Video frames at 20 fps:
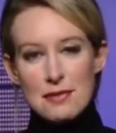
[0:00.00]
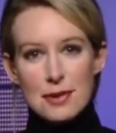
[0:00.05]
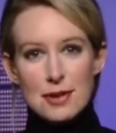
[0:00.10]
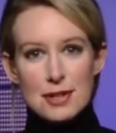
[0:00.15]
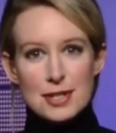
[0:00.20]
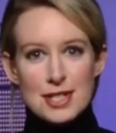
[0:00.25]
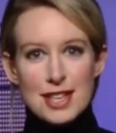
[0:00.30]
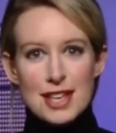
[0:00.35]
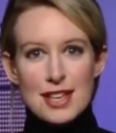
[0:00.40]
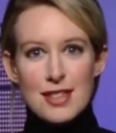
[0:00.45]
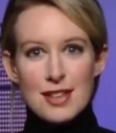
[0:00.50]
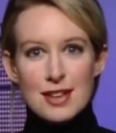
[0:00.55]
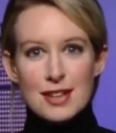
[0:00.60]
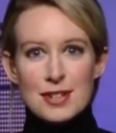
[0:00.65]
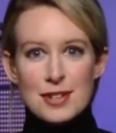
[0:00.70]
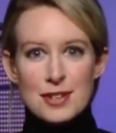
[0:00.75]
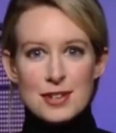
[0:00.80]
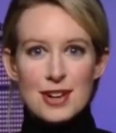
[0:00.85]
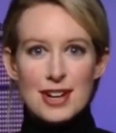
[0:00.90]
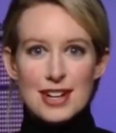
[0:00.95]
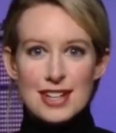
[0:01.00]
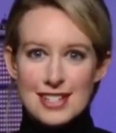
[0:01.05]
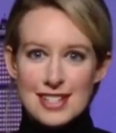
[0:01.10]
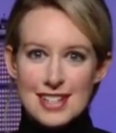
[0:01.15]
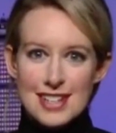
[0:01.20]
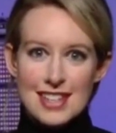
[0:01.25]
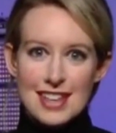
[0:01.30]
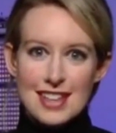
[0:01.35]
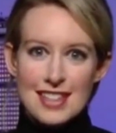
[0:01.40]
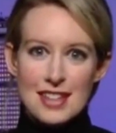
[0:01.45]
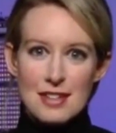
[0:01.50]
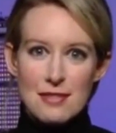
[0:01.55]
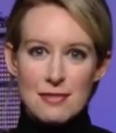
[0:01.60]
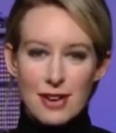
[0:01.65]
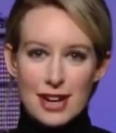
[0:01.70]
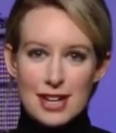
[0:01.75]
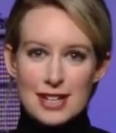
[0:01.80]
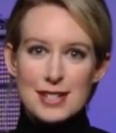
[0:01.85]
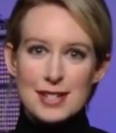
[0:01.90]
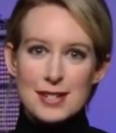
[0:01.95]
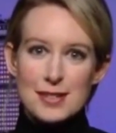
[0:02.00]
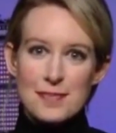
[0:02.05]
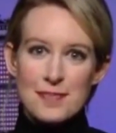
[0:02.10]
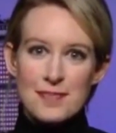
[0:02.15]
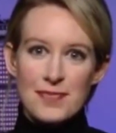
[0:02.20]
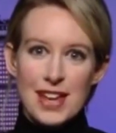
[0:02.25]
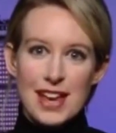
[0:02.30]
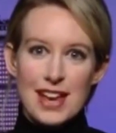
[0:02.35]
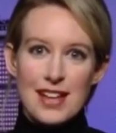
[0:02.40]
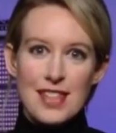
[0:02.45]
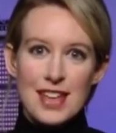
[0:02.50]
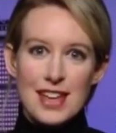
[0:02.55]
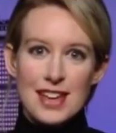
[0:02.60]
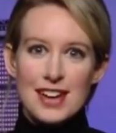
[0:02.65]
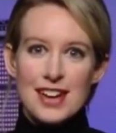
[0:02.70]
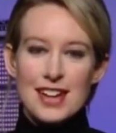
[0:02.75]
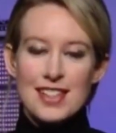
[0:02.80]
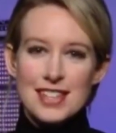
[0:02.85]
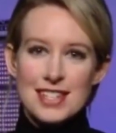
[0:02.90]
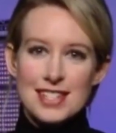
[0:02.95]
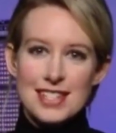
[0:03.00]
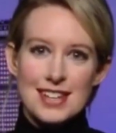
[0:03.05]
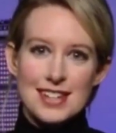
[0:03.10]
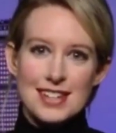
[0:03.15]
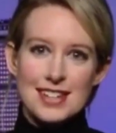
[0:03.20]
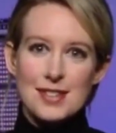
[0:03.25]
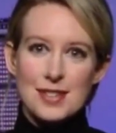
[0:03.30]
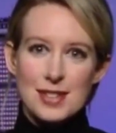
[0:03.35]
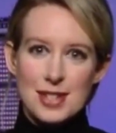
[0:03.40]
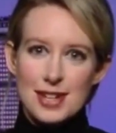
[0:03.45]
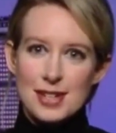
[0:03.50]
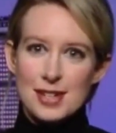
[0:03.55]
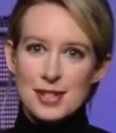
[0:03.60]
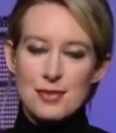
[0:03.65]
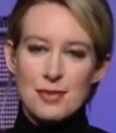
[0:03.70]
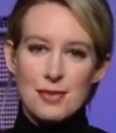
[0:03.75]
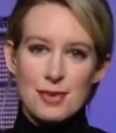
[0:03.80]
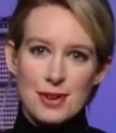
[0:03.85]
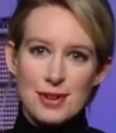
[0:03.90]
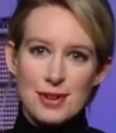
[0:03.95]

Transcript: First, they think you're crazy, then they fight you, and then all of a sudden you change the